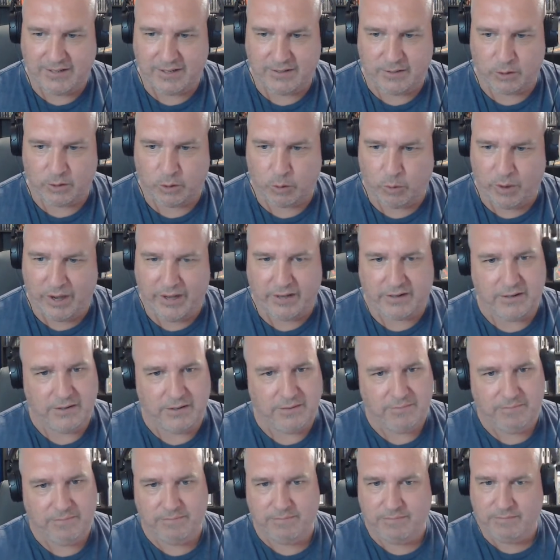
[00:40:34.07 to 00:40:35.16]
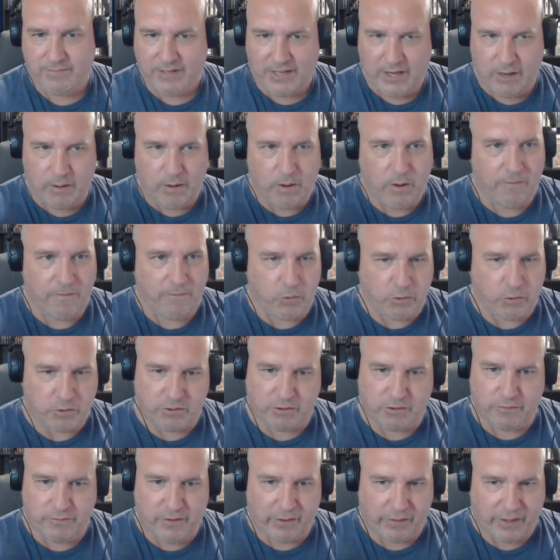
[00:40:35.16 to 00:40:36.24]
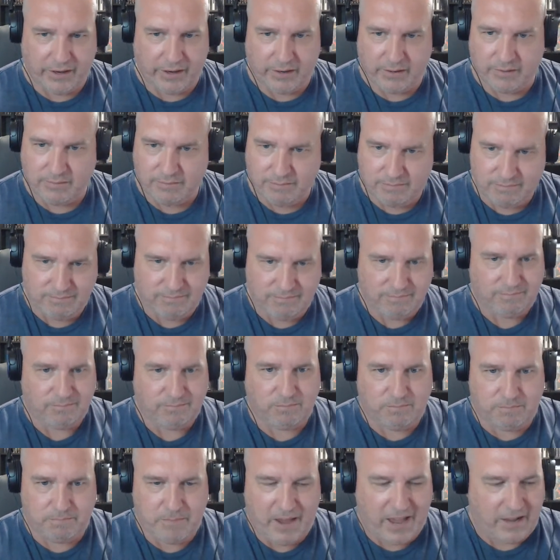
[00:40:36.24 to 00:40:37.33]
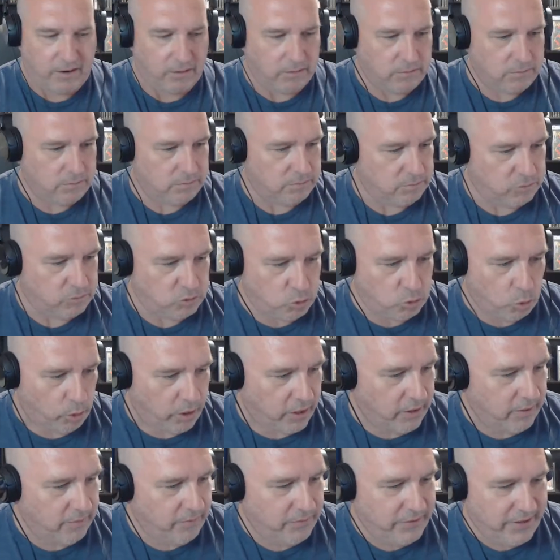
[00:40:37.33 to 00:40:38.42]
a great hero versus villain battle story.